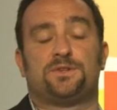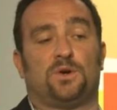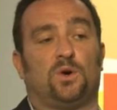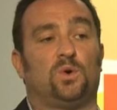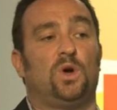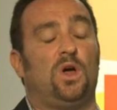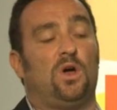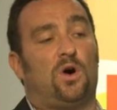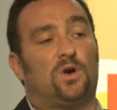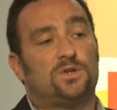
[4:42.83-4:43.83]
So
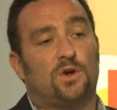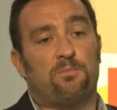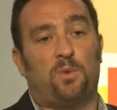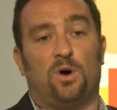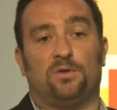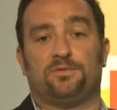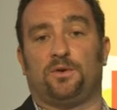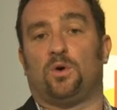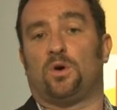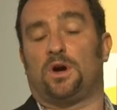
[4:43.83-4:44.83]
on top
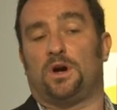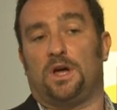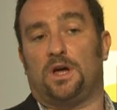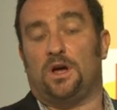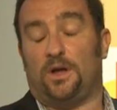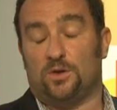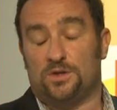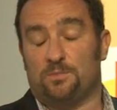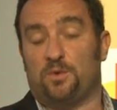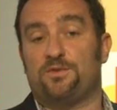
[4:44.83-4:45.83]

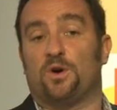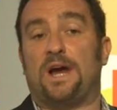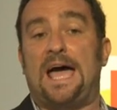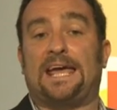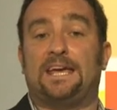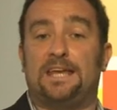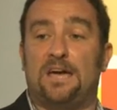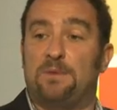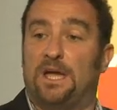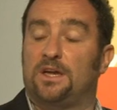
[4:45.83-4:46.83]
of your
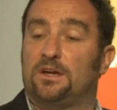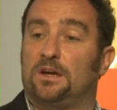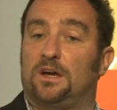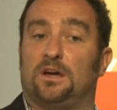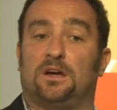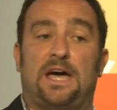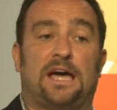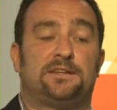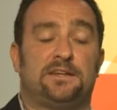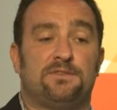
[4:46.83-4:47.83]
academic
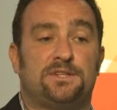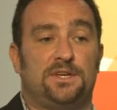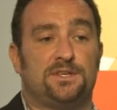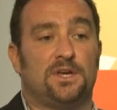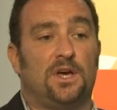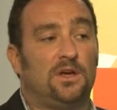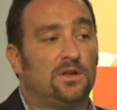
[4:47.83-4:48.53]
activities,